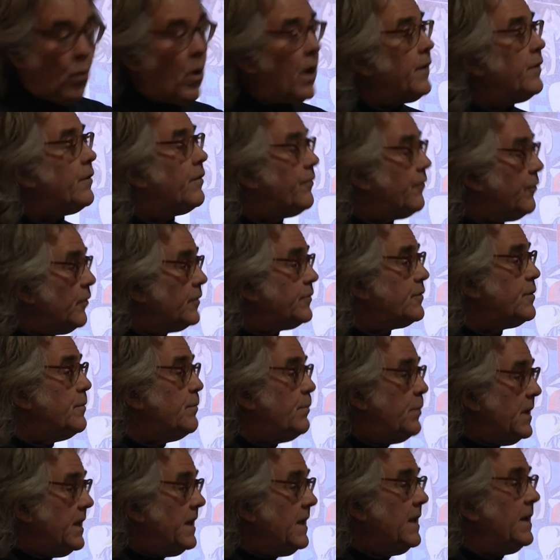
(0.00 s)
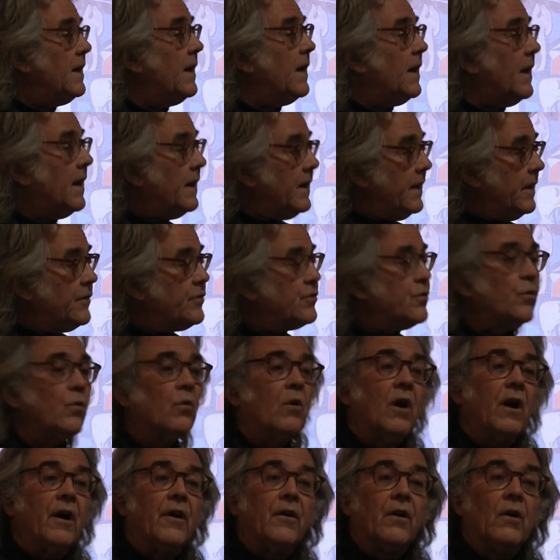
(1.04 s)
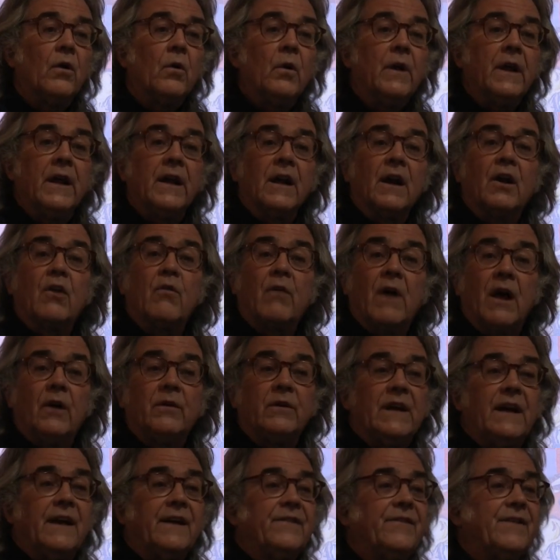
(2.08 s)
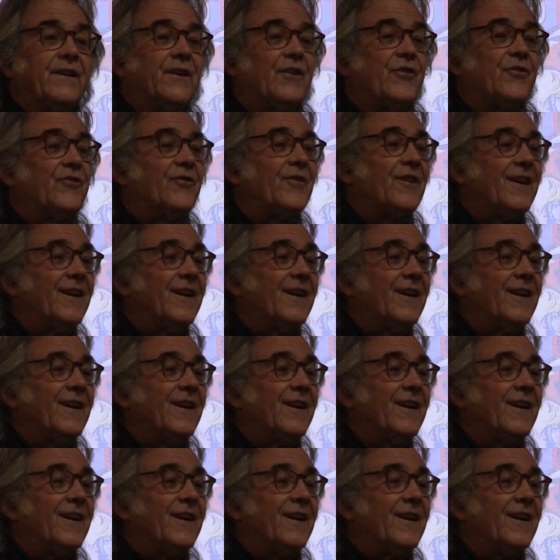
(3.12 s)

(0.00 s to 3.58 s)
wonderful to be in Toronto in a crowd like this.